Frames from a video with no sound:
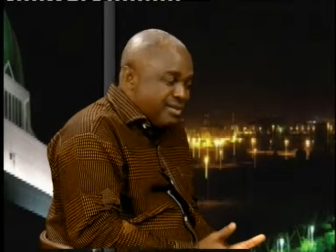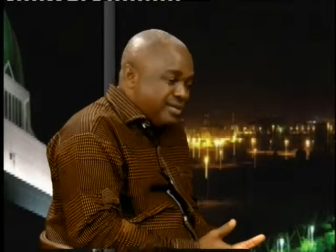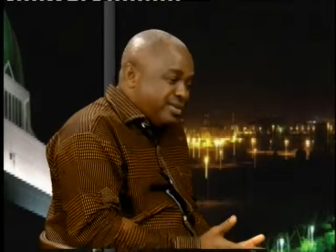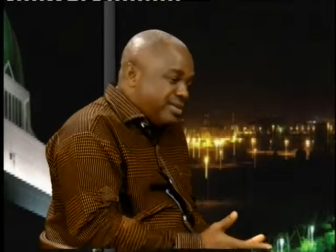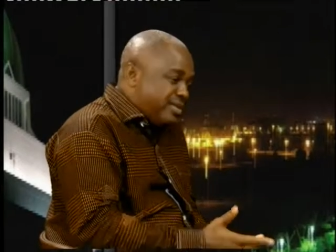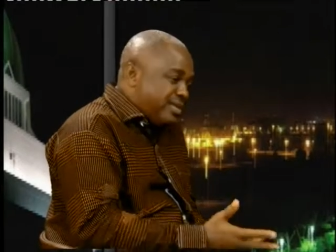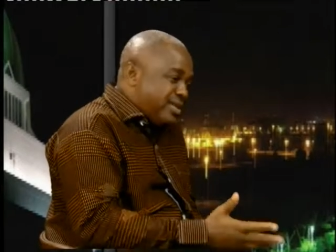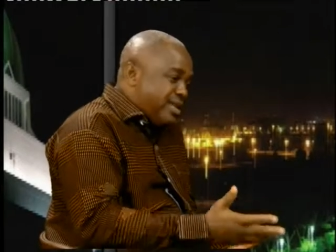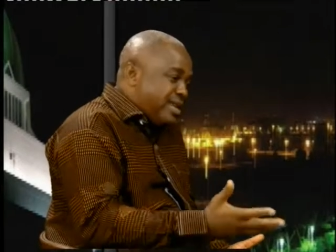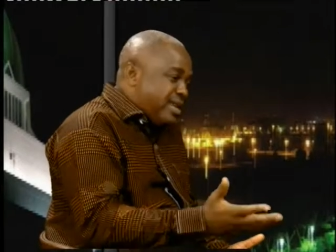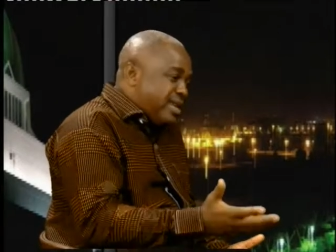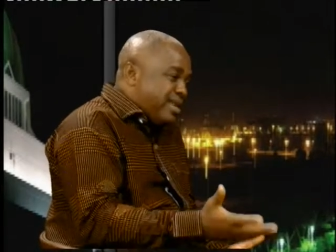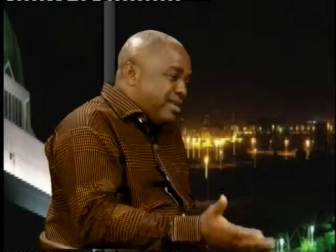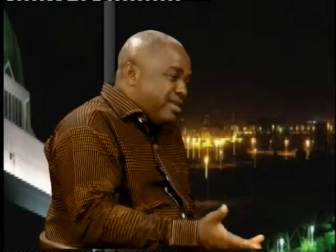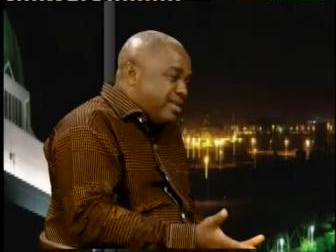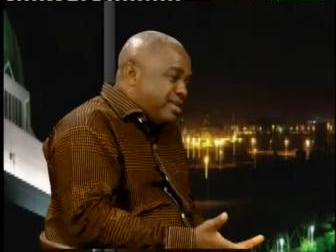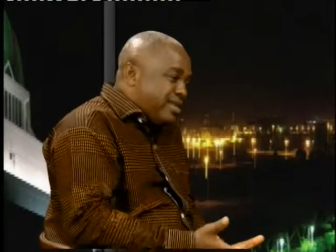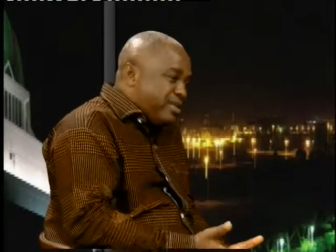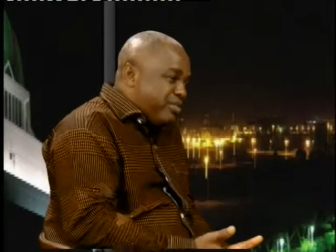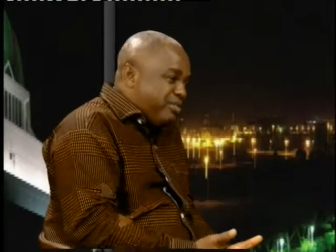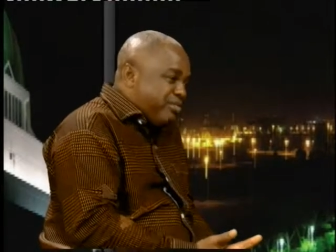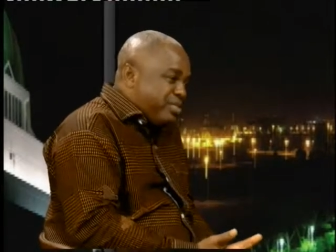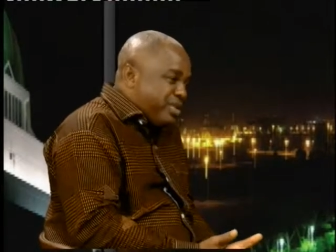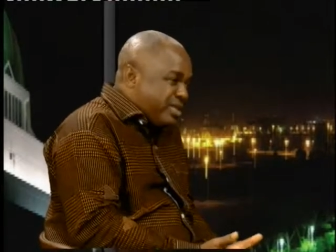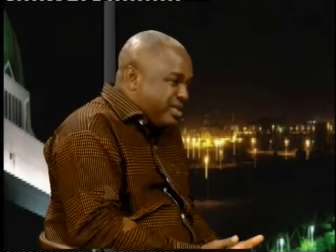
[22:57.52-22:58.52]

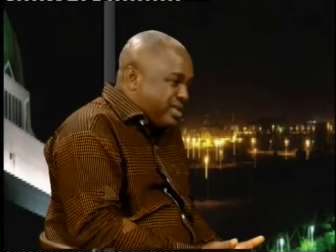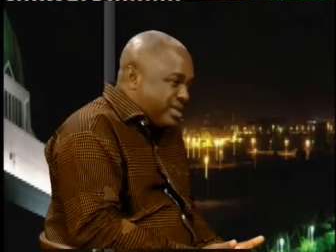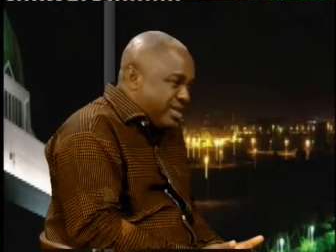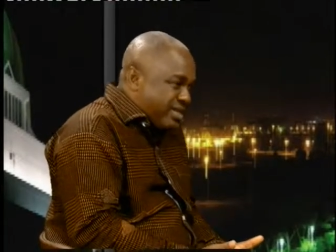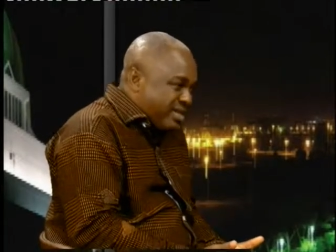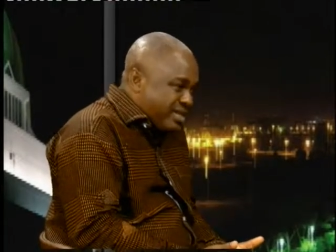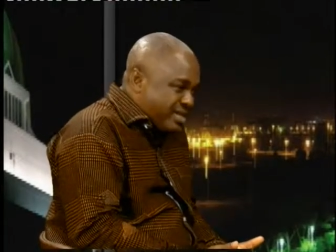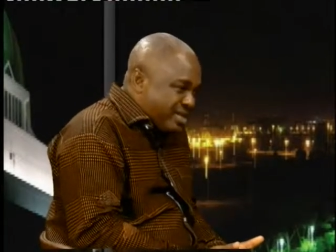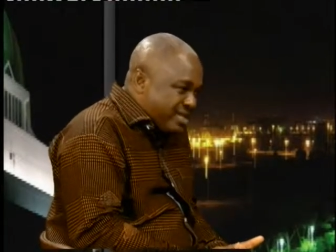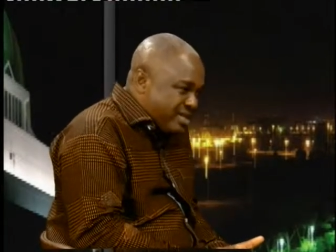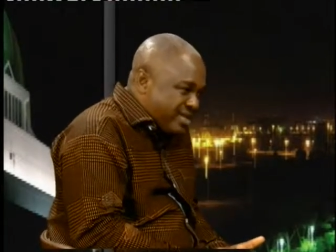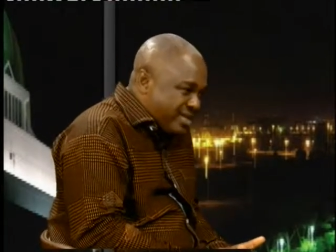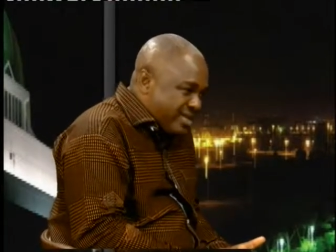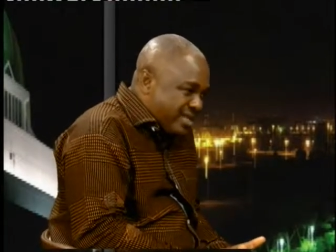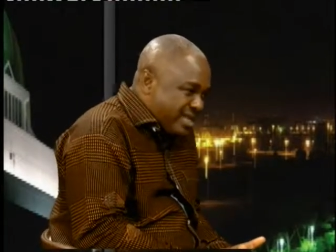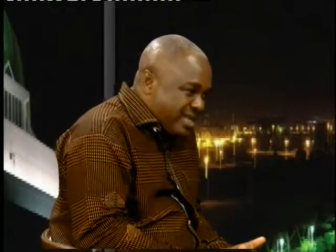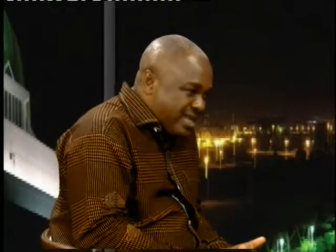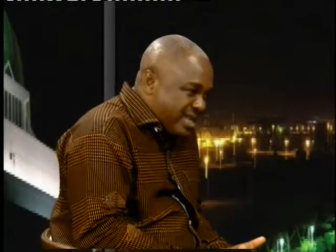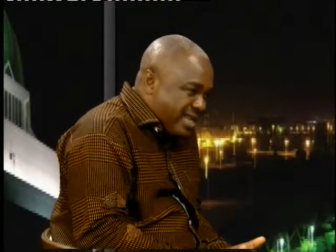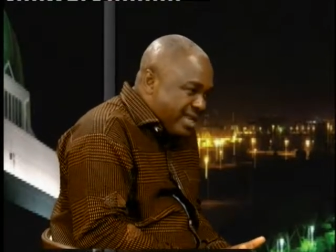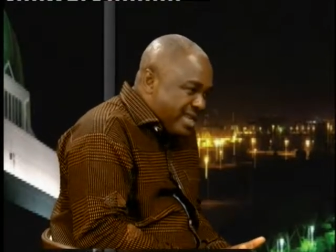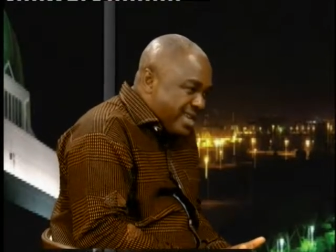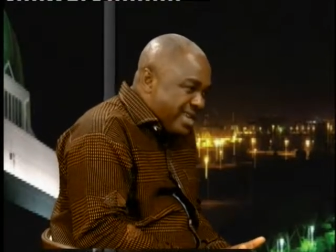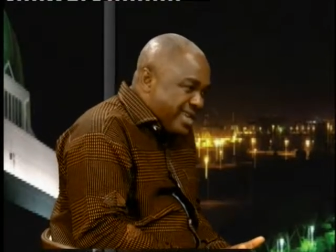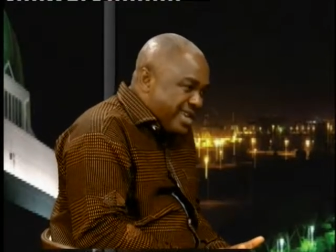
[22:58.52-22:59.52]
illicit business
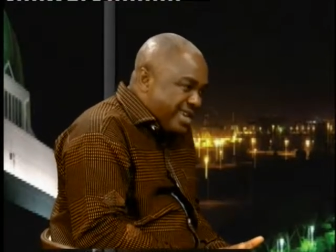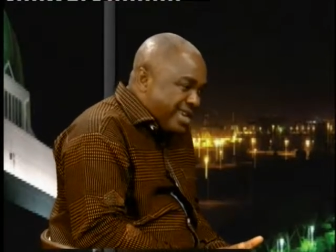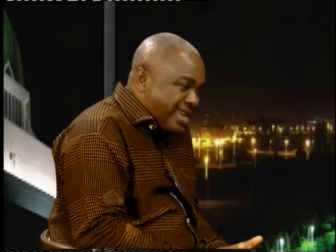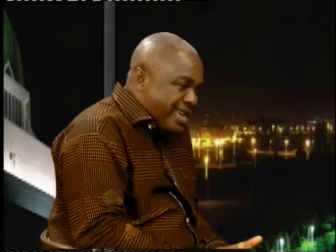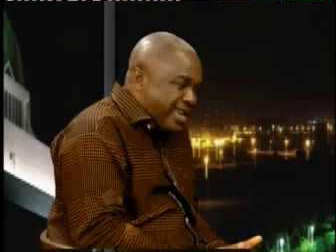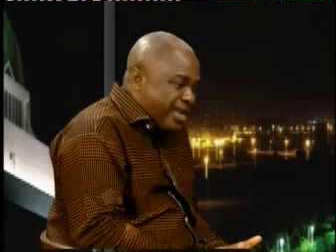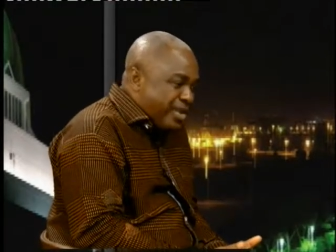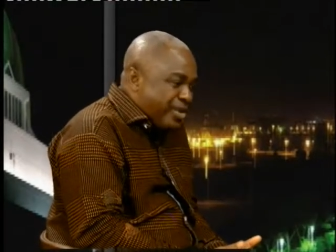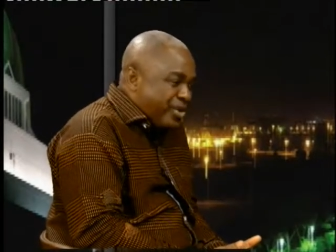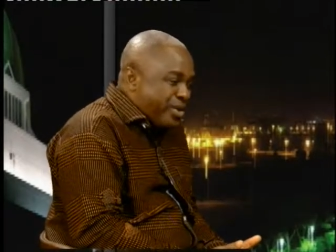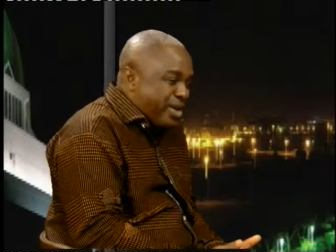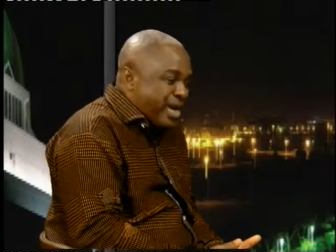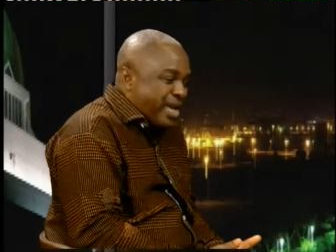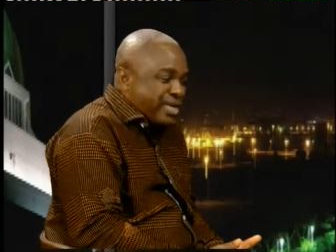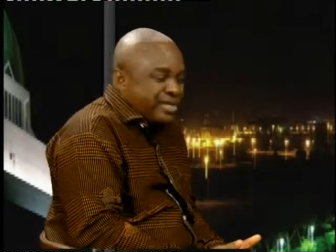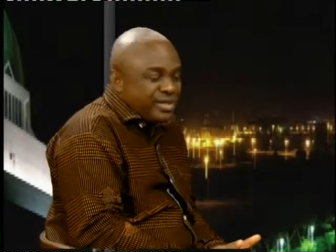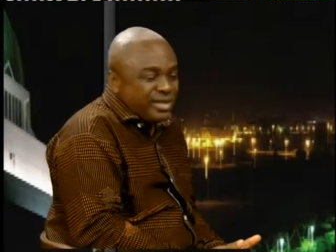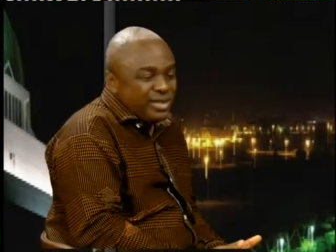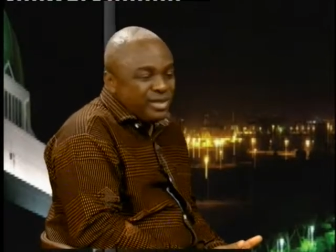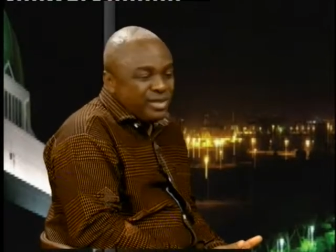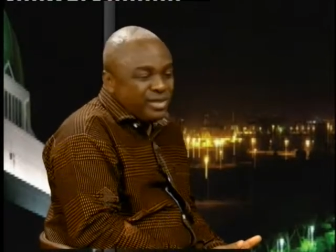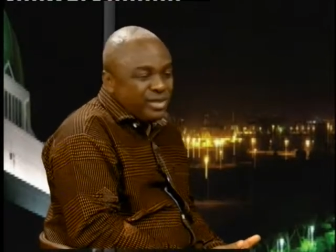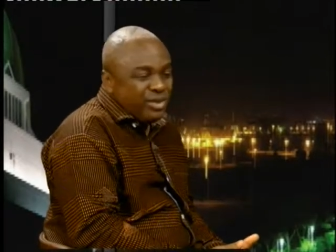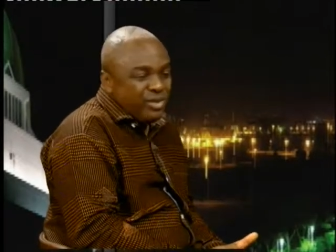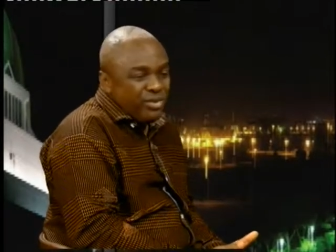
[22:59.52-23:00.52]
and you're
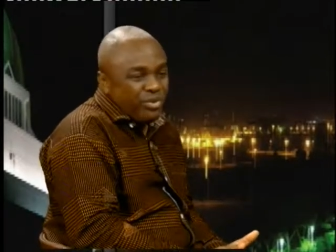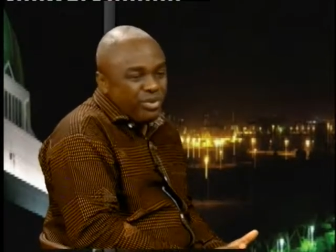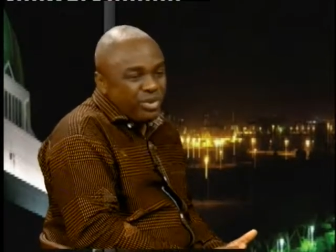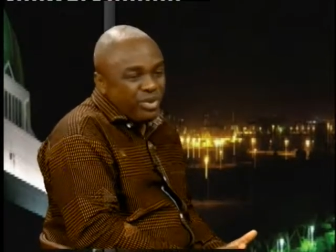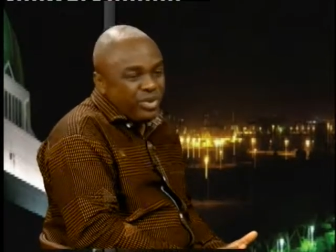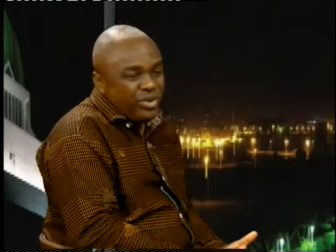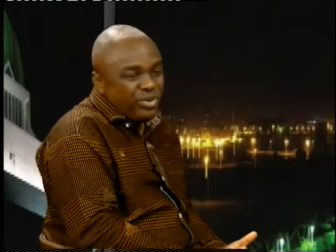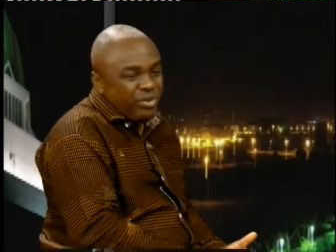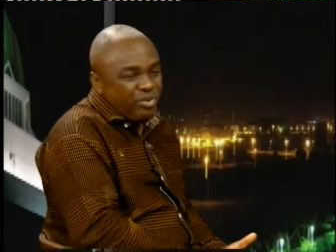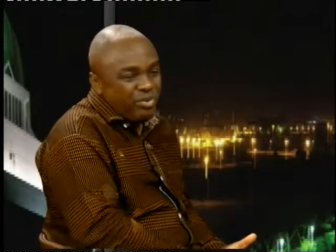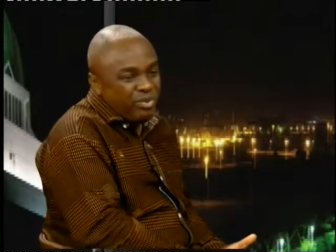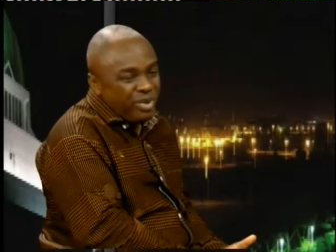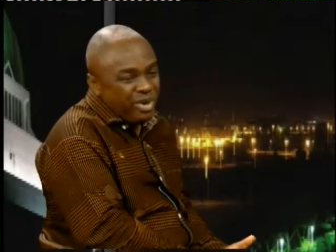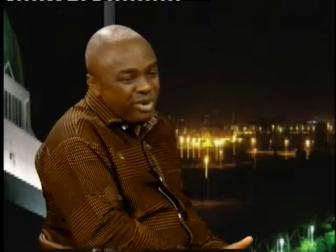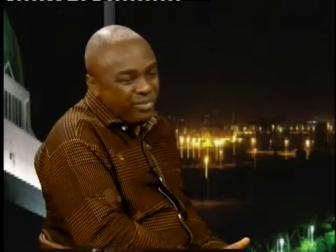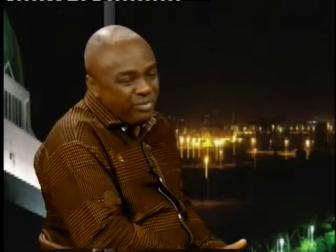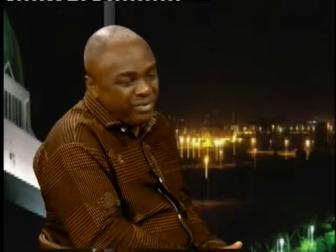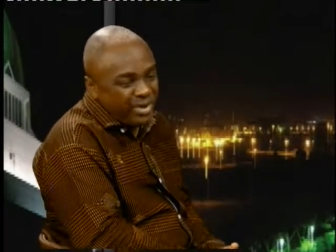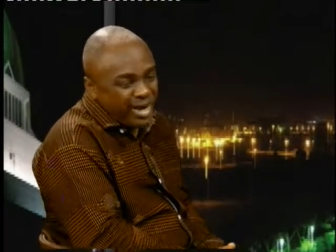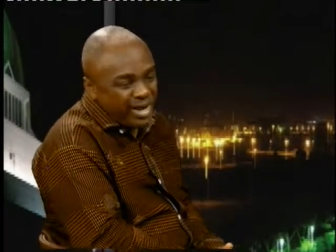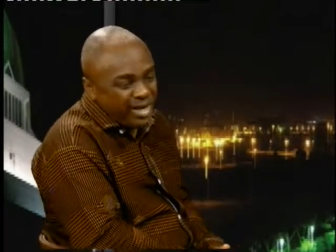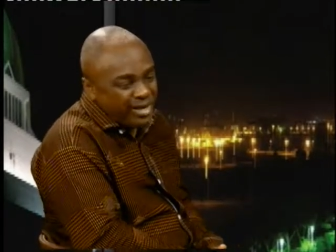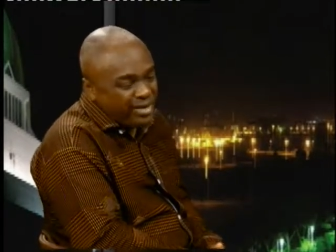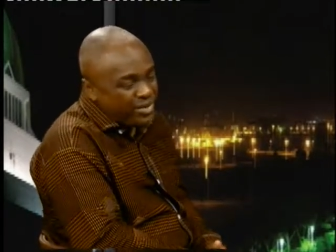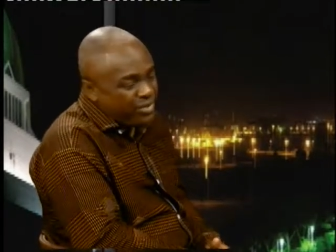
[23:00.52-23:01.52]
asking someone to pay
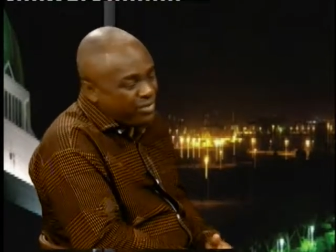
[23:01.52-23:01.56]
fines of